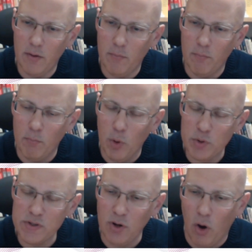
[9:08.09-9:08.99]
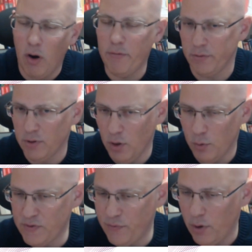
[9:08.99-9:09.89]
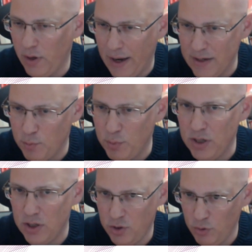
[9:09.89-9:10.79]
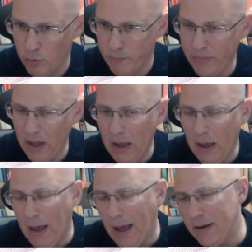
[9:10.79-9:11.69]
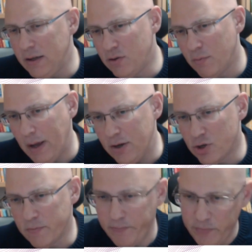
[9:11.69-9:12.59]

most often goes for knight bd2. I need to mention